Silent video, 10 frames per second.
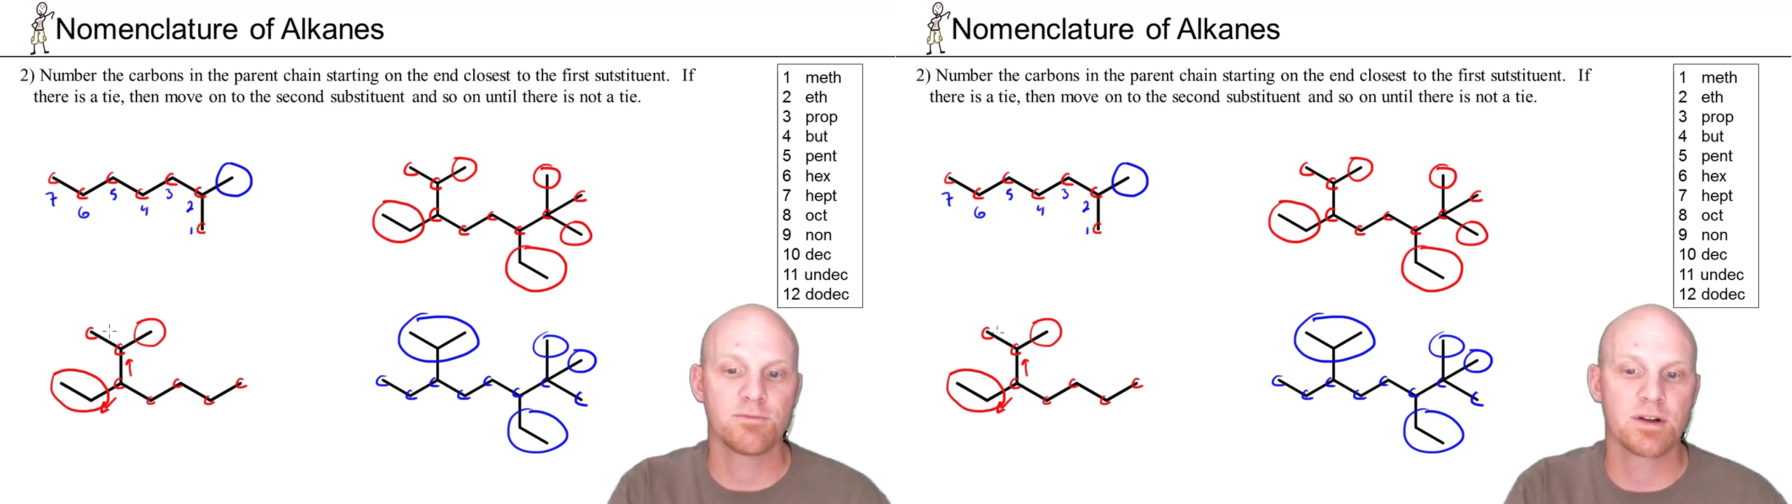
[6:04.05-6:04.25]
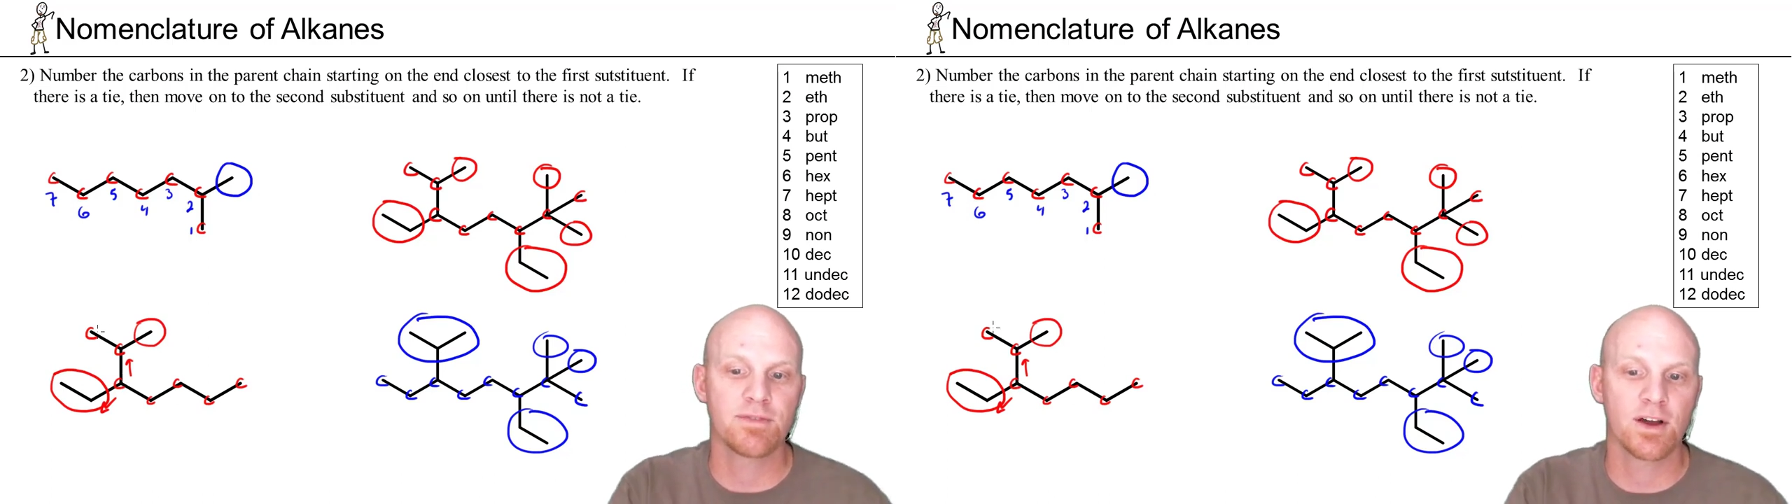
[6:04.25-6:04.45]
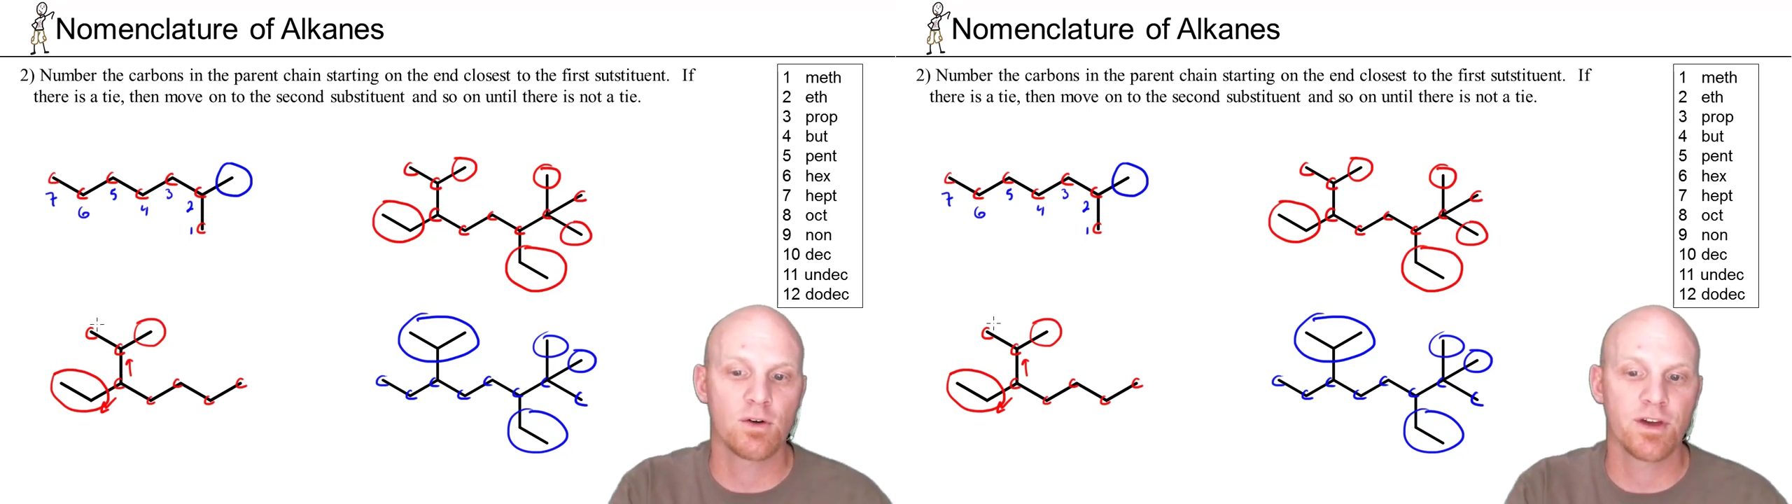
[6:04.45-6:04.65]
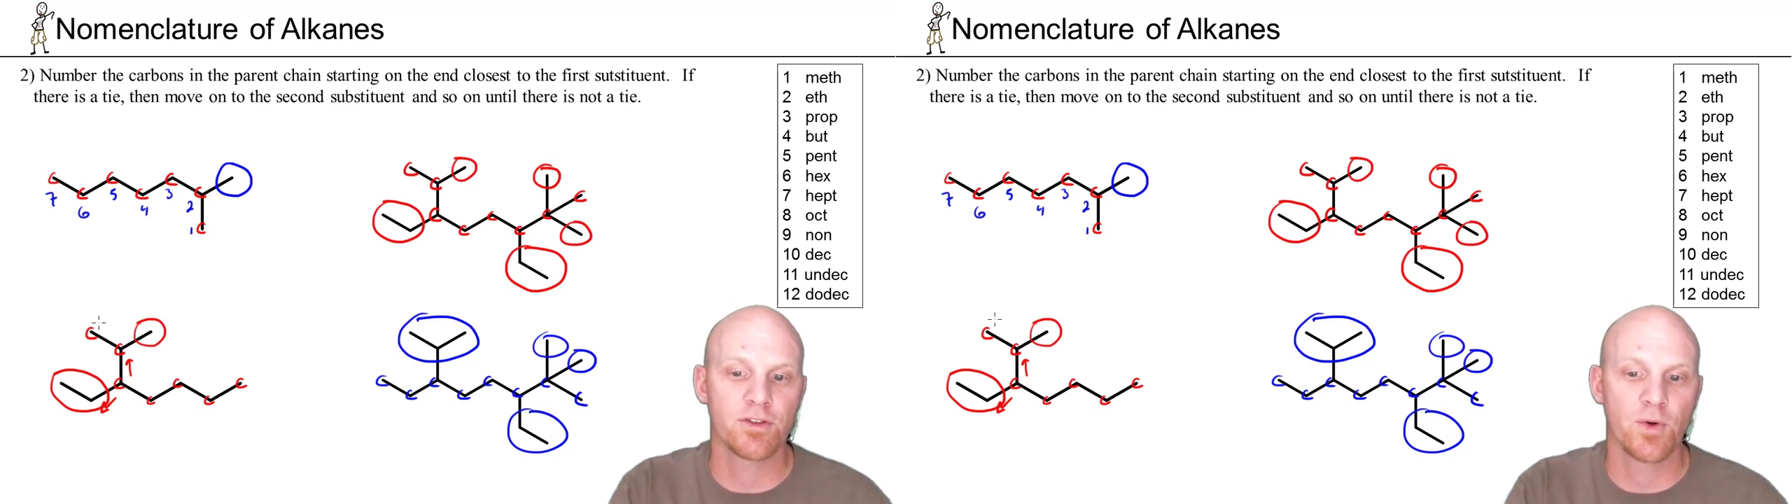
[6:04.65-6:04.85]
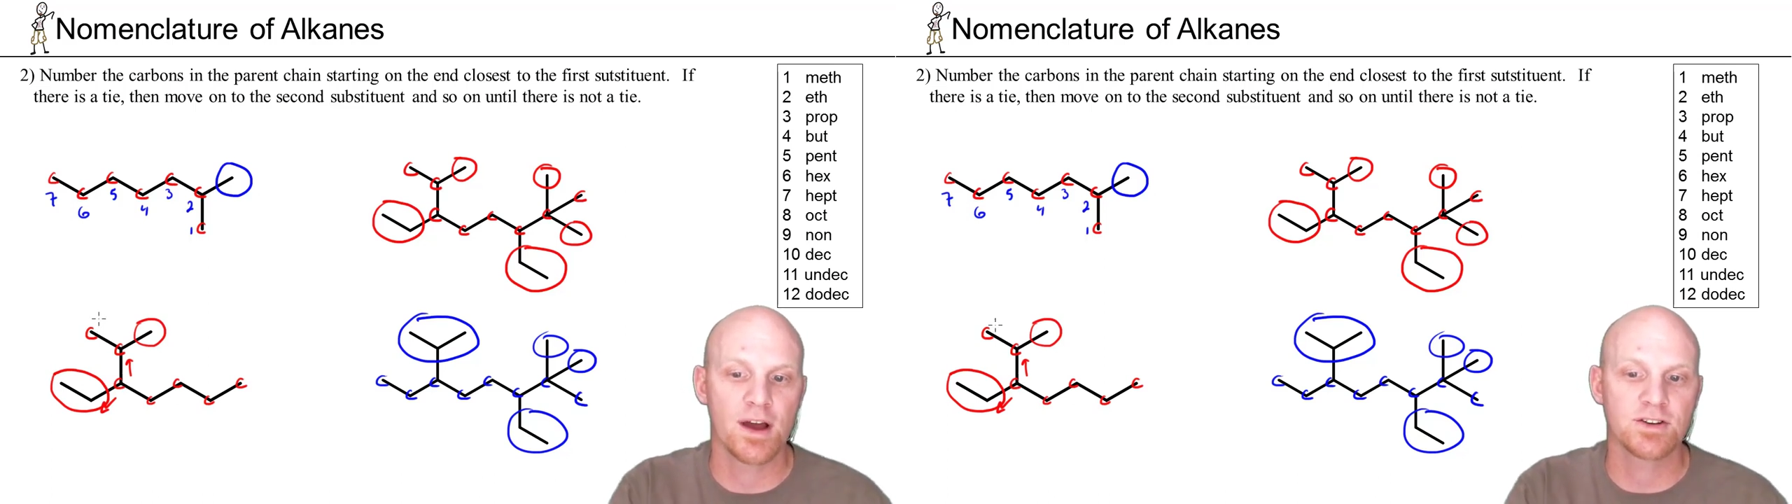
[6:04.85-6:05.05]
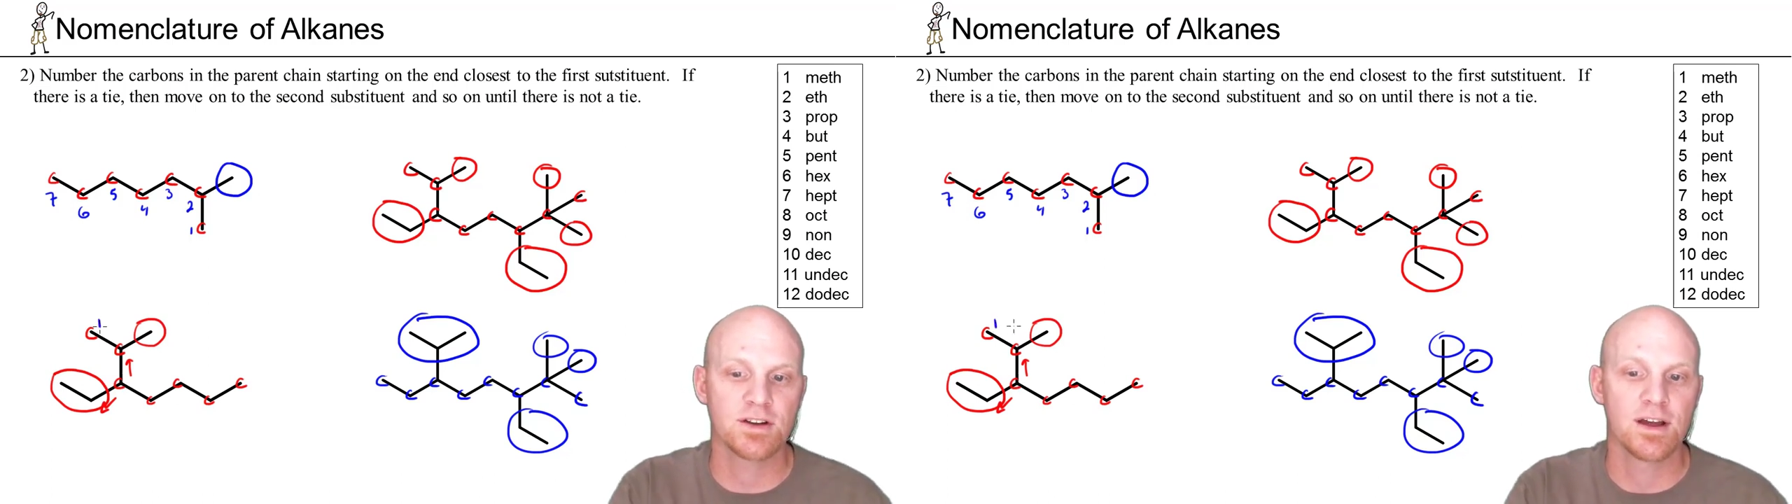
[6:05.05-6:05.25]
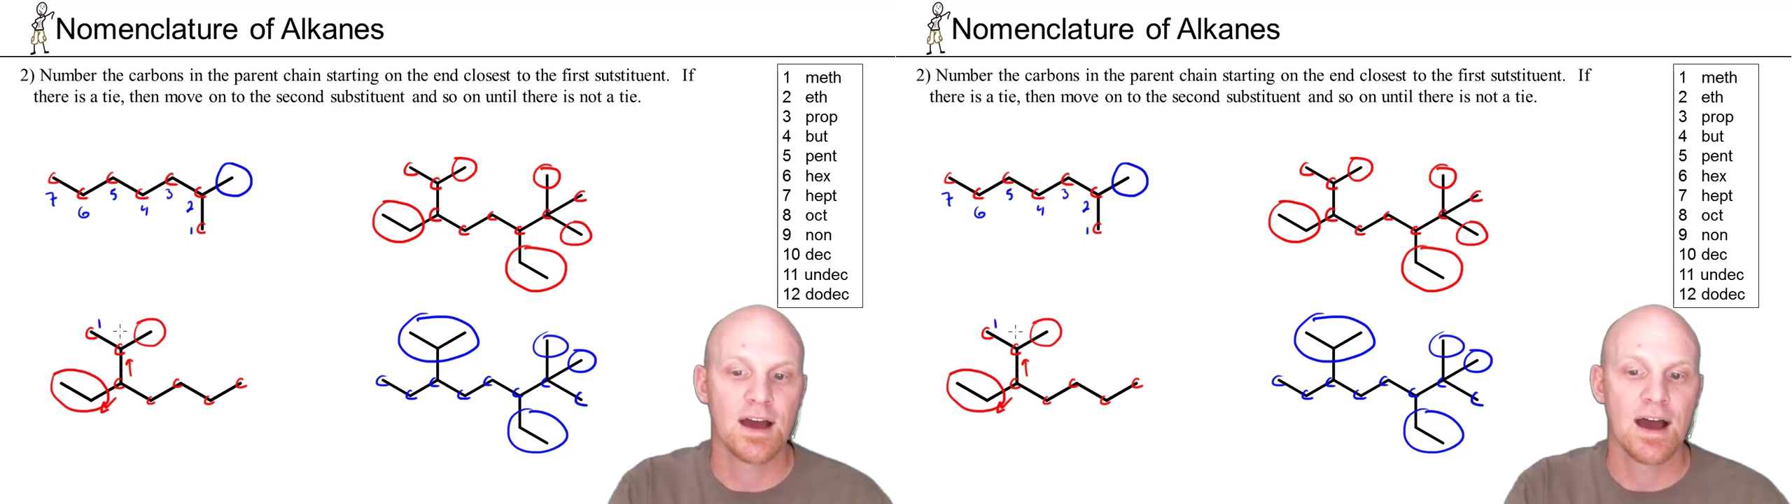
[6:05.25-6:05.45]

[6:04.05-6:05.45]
but if I go the other direction,